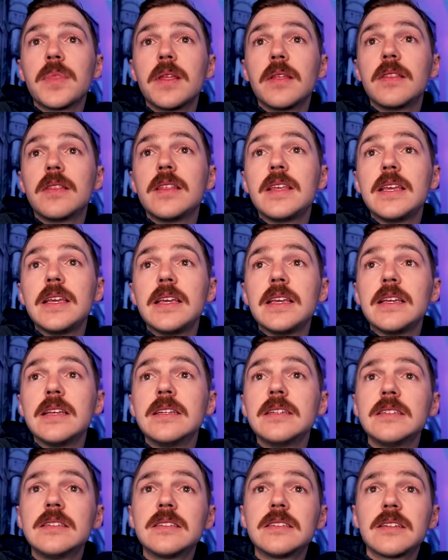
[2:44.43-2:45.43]

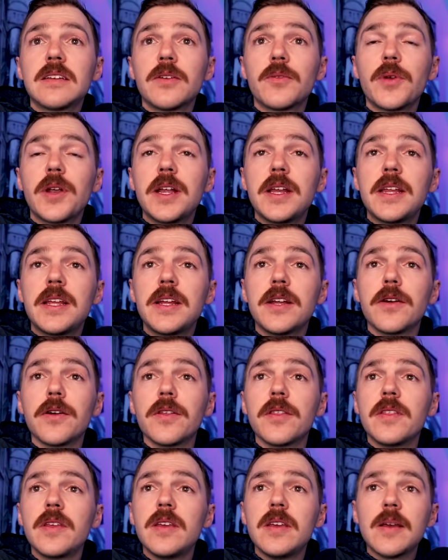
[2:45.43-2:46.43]
these right here,
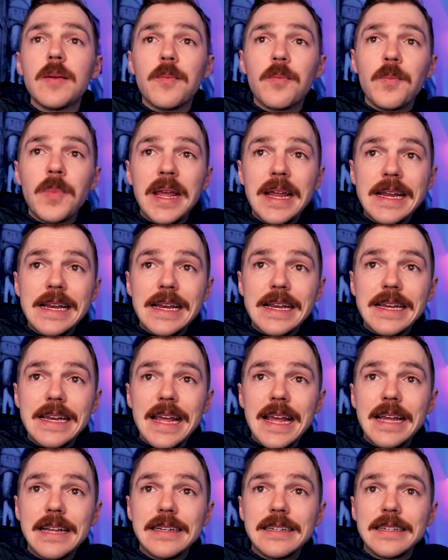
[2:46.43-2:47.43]
the
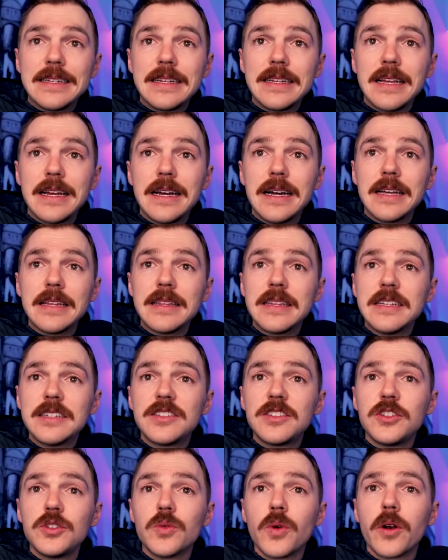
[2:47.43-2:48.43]
mainnet,
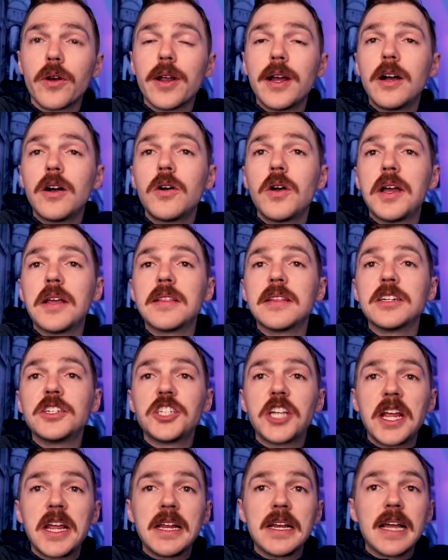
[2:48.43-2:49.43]
this URL, and the
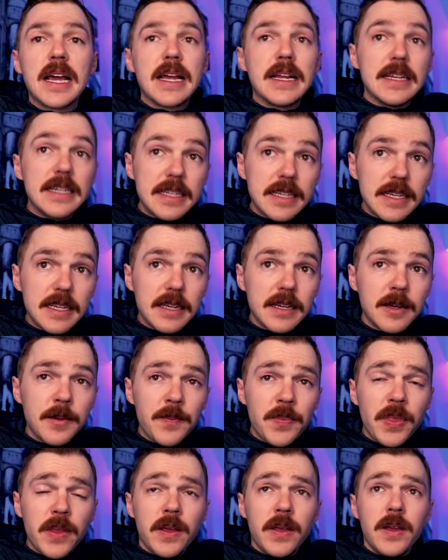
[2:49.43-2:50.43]
chain ID.
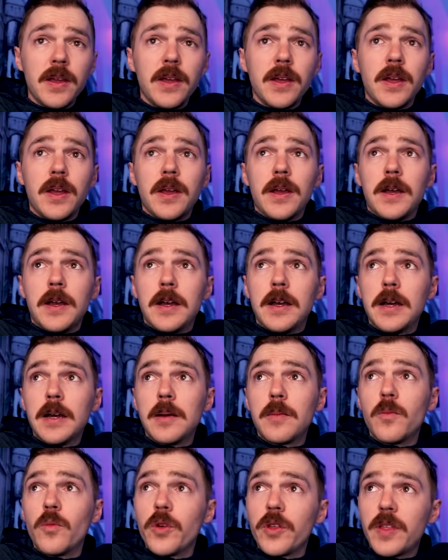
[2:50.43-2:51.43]

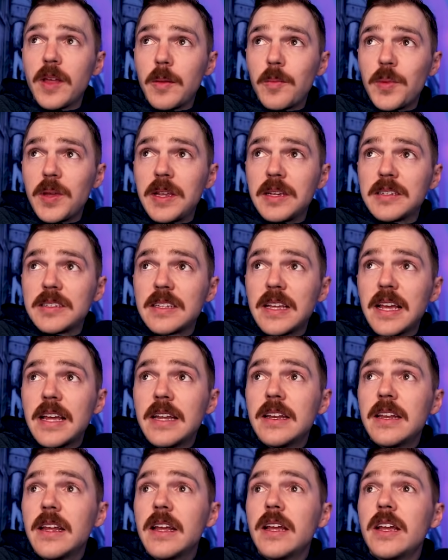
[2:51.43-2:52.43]
With that being
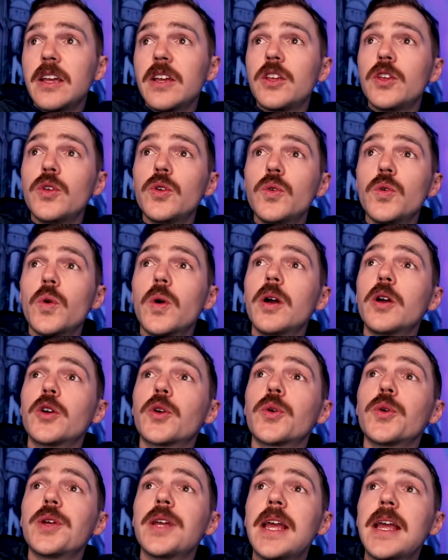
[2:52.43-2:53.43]
said, you
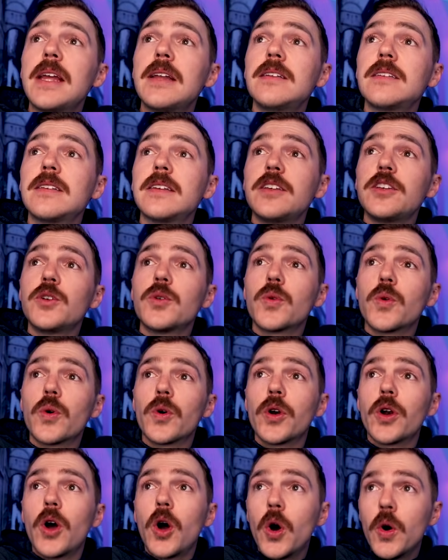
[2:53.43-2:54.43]
create
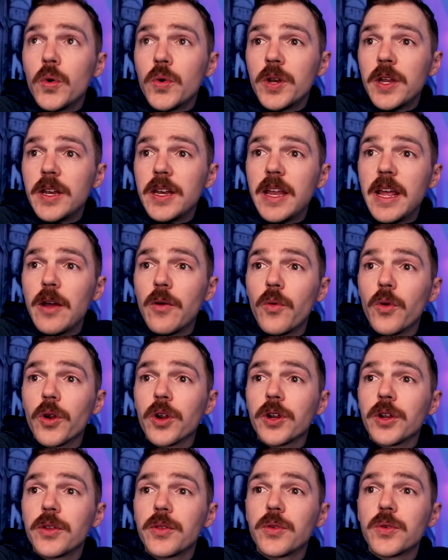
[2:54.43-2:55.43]
your own
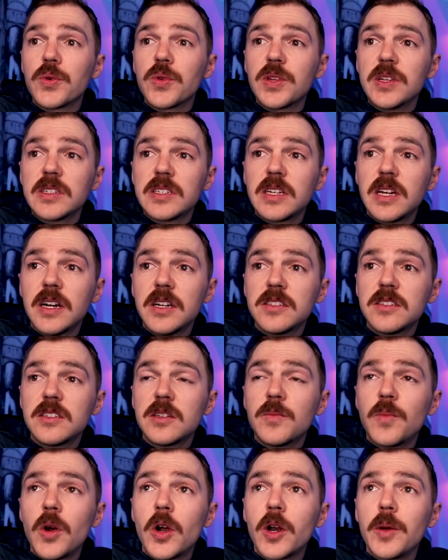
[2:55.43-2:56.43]
network through this
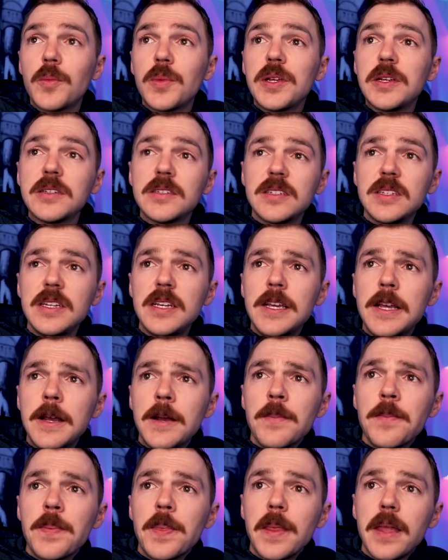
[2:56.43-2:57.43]
custom RPC,
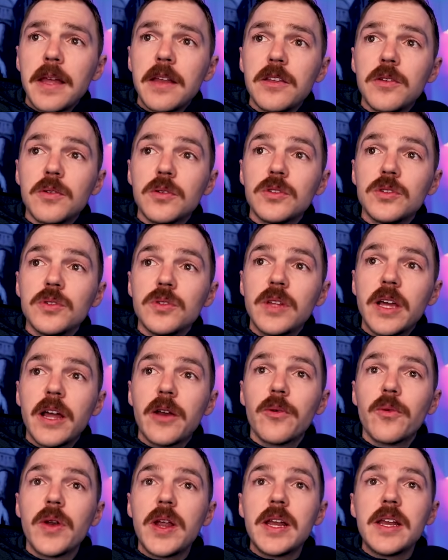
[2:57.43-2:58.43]
and you'll do that
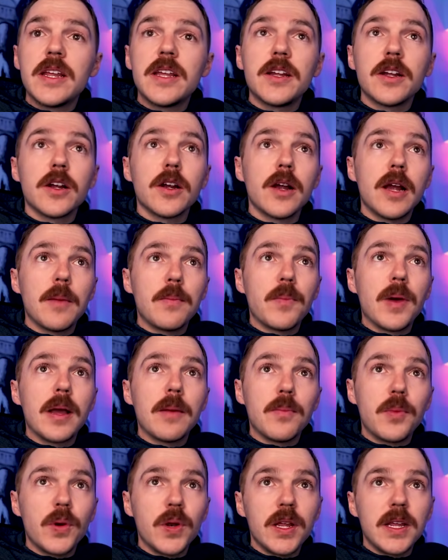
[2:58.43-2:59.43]
right here by
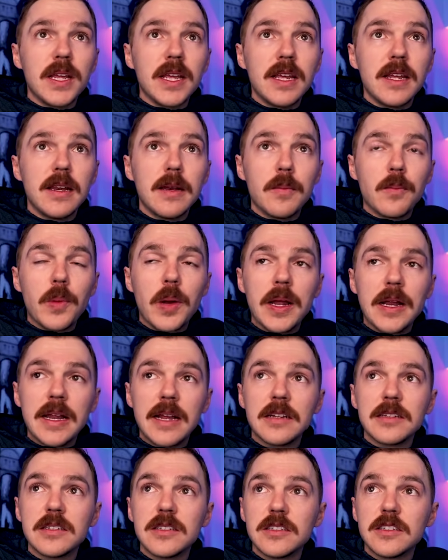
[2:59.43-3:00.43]
putting in
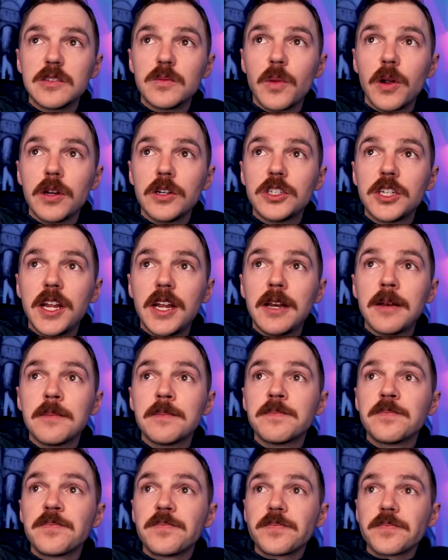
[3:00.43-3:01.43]
Binance's smart chain.
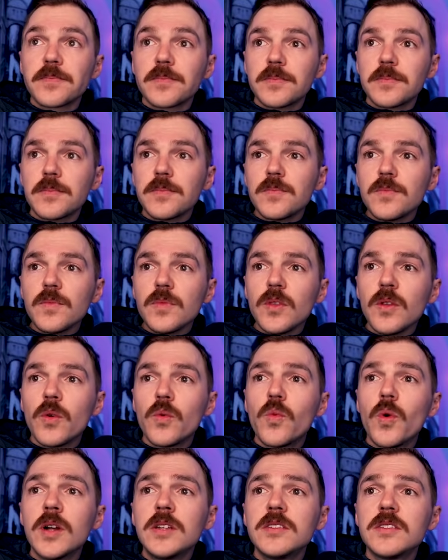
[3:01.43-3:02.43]

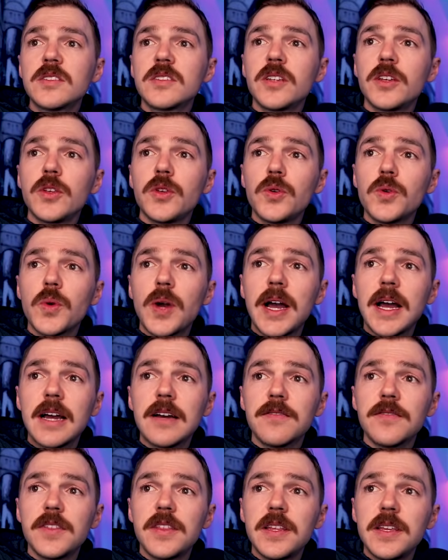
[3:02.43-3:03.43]
Once you
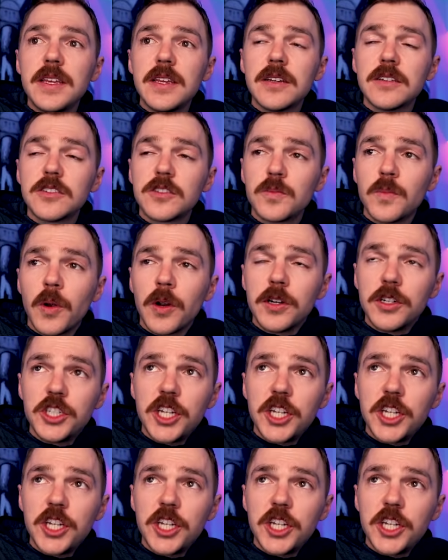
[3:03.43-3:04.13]
have the smart